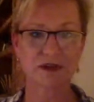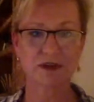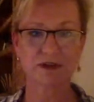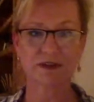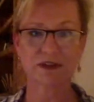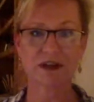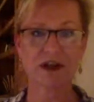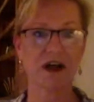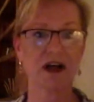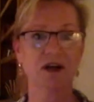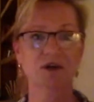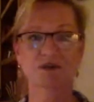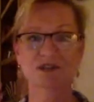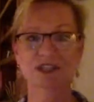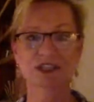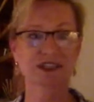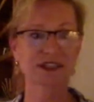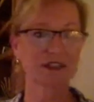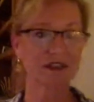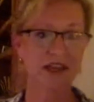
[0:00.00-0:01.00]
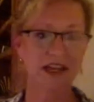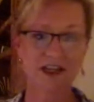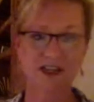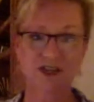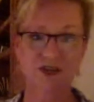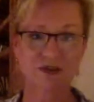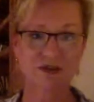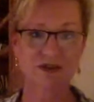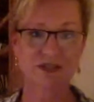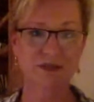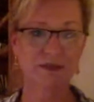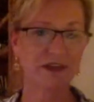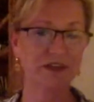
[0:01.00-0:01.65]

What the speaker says: all the Congress's lectures.